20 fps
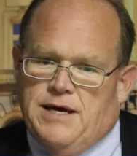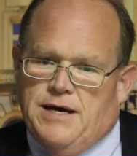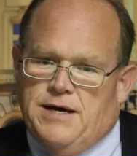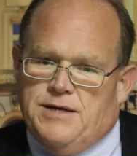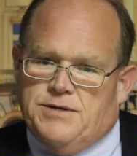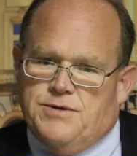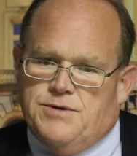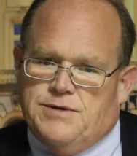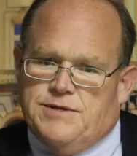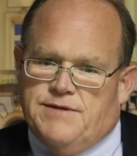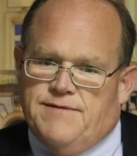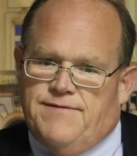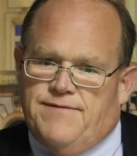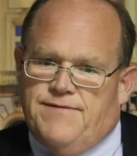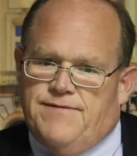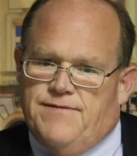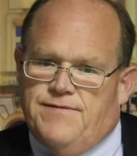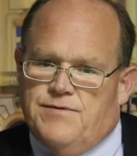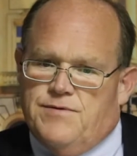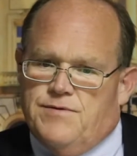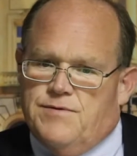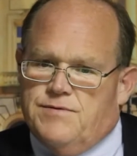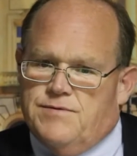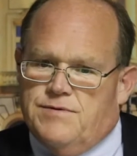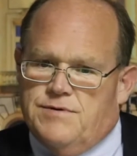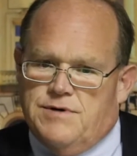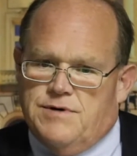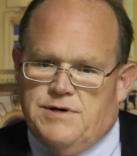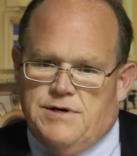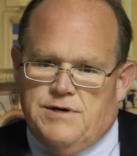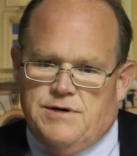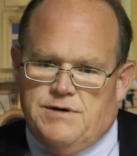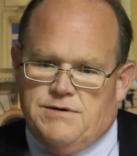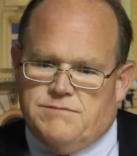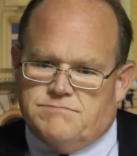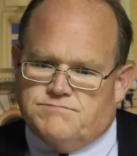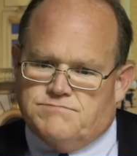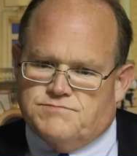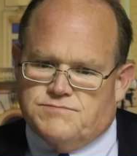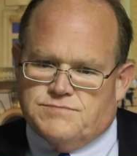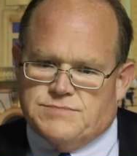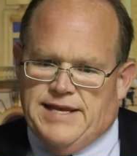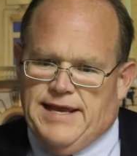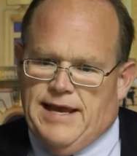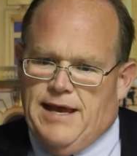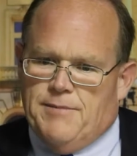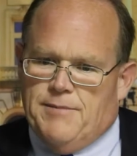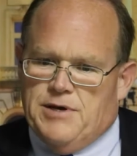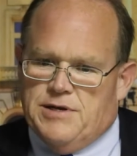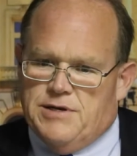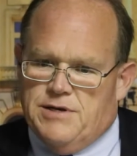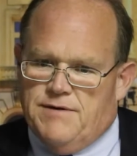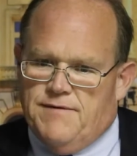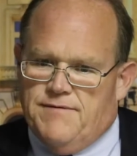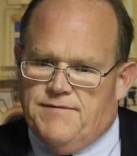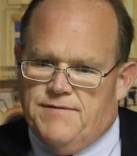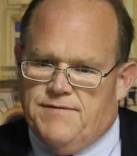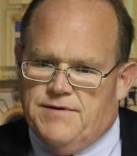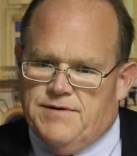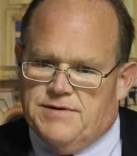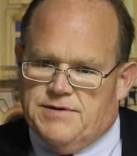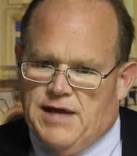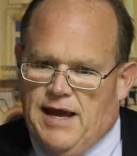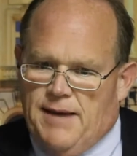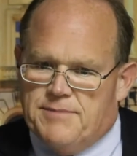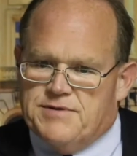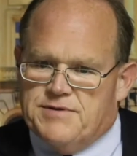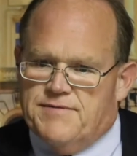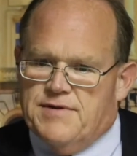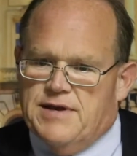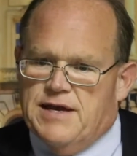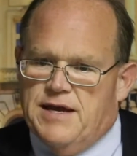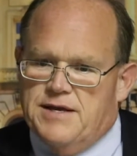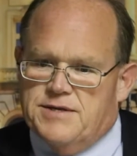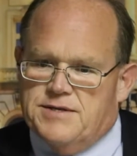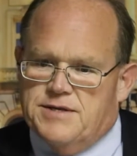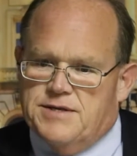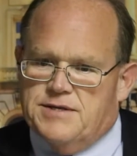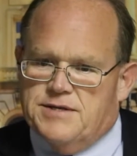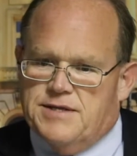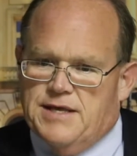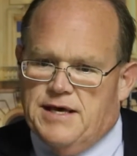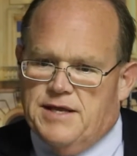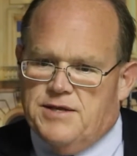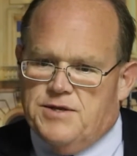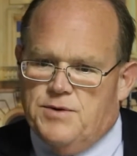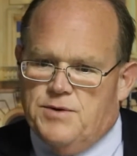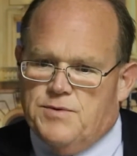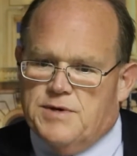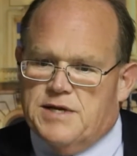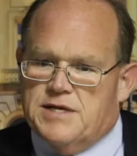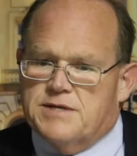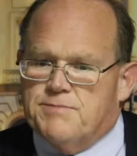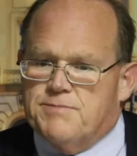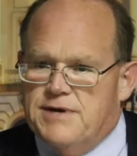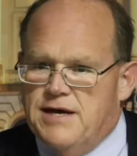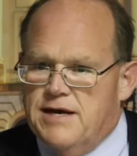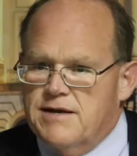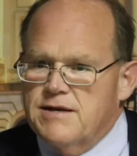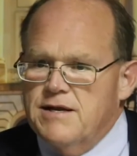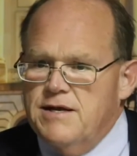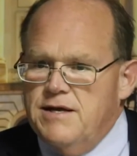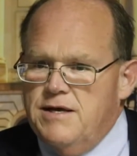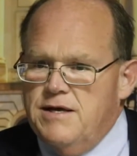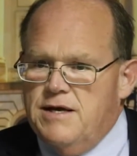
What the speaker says: doing the full gamut of types of cases that you would expect